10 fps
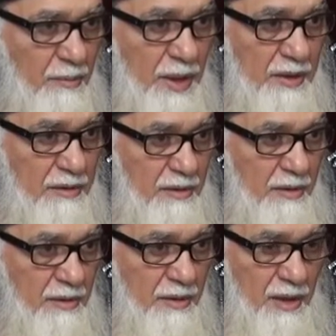but,
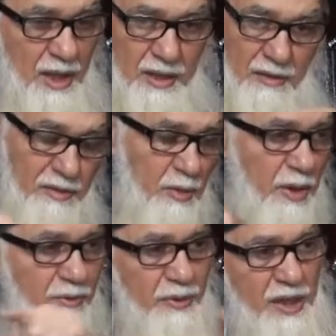and
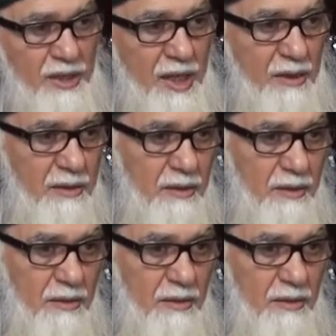everyone feels that.